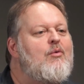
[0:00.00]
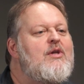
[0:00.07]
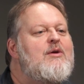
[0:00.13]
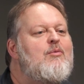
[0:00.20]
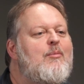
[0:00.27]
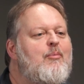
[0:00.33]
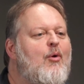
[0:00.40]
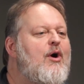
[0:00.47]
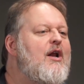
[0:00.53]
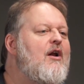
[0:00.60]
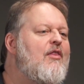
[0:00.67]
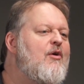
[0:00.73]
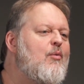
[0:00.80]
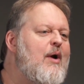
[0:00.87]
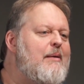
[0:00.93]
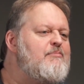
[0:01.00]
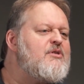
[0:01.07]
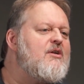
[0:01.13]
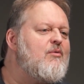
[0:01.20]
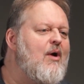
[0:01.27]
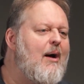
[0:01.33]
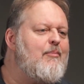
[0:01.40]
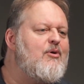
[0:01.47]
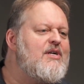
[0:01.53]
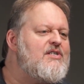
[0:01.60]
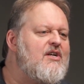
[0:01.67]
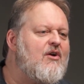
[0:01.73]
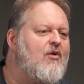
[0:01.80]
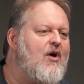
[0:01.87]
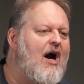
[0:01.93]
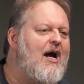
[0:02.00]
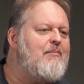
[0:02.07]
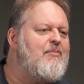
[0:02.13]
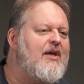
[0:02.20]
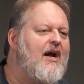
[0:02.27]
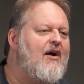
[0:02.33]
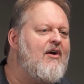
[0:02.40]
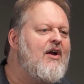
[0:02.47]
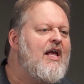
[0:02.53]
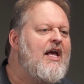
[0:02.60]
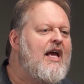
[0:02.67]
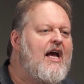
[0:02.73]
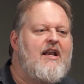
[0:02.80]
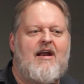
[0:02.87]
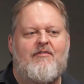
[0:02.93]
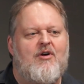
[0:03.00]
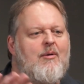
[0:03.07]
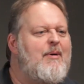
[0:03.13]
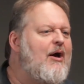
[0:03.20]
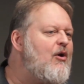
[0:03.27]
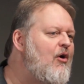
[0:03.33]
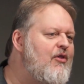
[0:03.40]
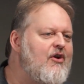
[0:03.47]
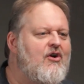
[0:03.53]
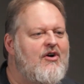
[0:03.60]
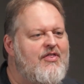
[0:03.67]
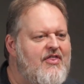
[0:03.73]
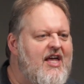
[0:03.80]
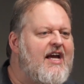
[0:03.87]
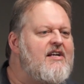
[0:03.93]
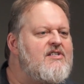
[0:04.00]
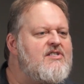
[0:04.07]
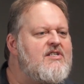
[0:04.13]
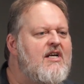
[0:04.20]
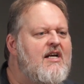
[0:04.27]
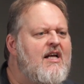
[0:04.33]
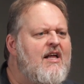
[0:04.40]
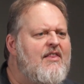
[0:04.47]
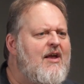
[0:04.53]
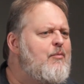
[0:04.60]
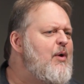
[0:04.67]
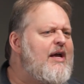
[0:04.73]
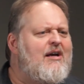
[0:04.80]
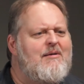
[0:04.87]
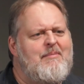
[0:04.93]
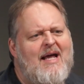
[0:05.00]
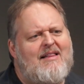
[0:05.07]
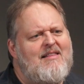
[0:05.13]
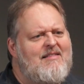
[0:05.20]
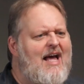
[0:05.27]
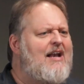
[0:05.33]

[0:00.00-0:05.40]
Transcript: only reported on the rapes and robberies and crime there and never about all the good things, then we could make